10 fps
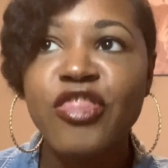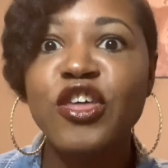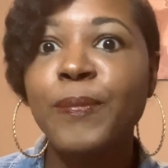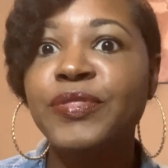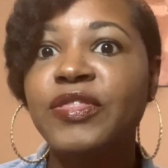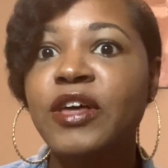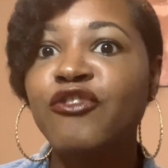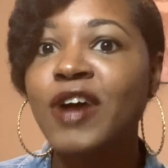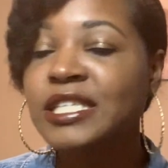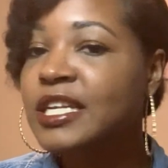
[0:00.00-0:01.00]
the, the
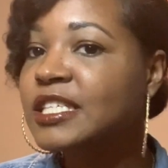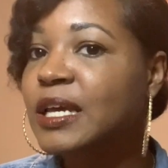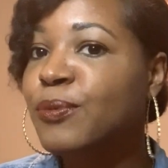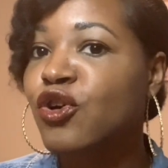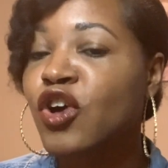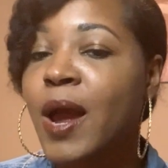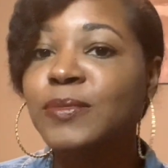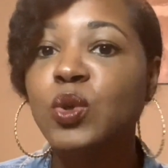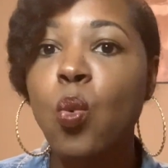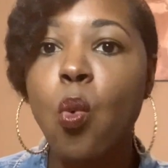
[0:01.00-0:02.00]
residency
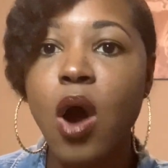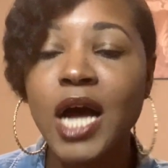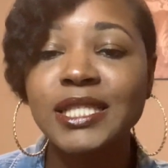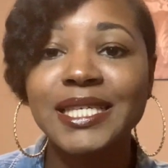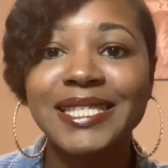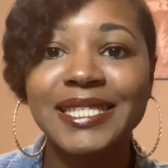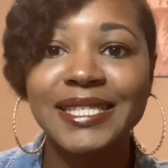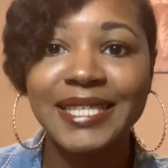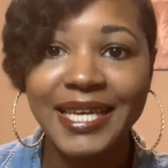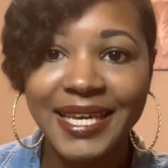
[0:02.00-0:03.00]
programs want to
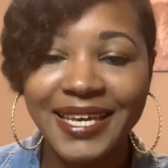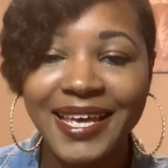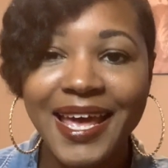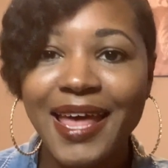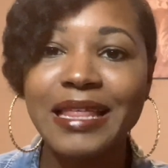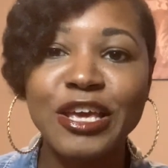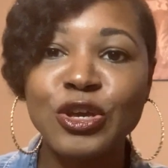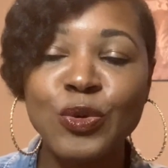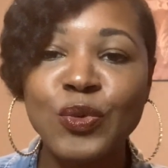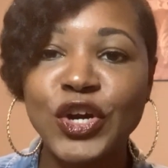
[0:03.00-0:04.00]
see that
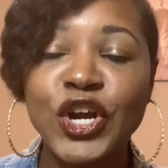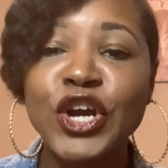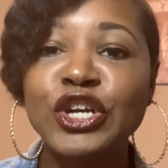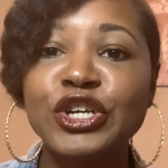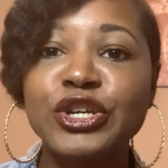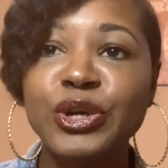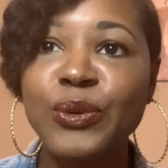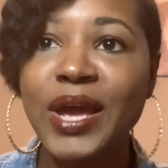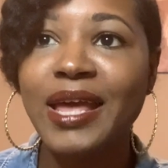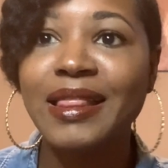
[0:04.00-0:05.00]
you were
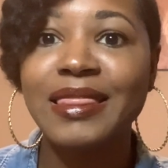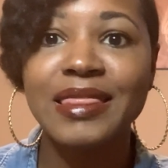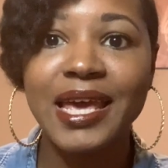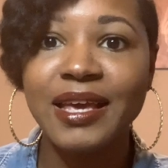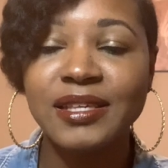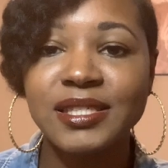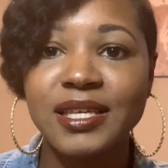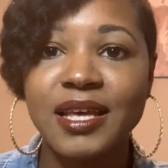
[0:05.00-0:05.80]
doing things